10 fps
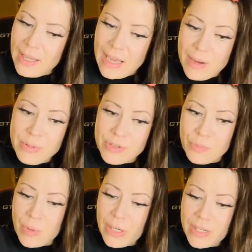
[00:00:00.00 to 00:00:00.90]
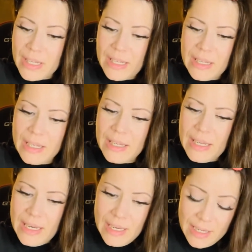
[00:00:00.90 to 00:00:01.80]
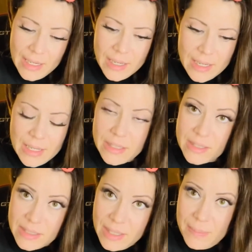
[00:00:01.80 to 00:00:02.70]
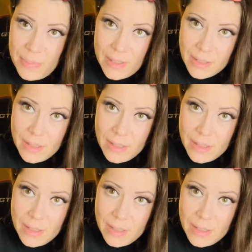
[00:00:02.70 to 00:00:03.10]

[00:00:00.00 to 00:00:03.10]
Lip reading: I was working, eating, and sleeping.